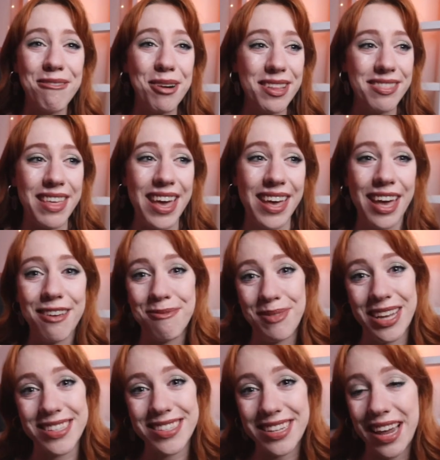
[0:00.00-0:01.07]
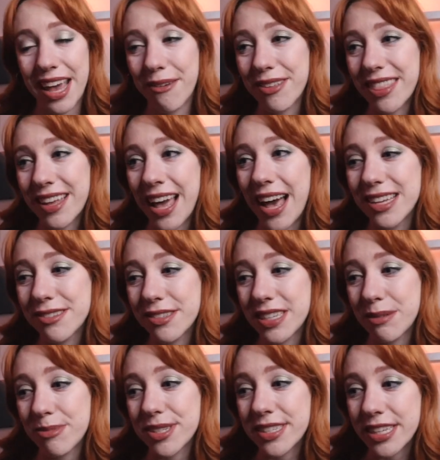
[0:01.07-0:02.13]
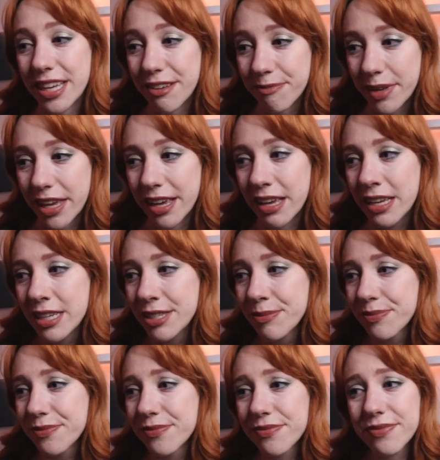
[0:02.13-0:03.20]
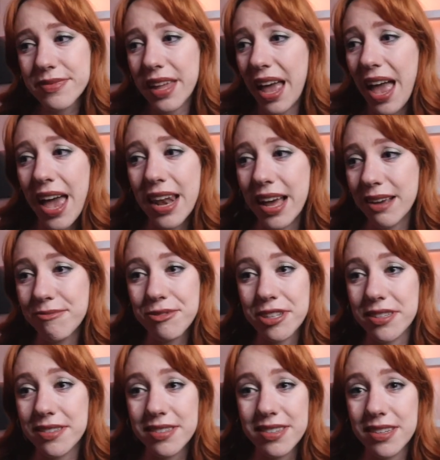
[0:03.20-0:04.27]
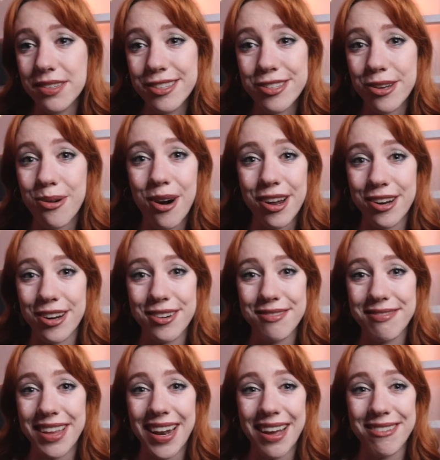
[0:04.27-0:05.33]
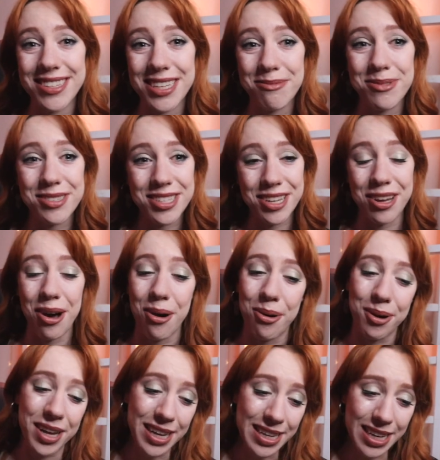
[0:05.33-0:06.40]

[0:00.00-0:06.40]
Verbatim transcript: what they gave me tonight what the cast was able to give me and I'm just so honored that I was able to go.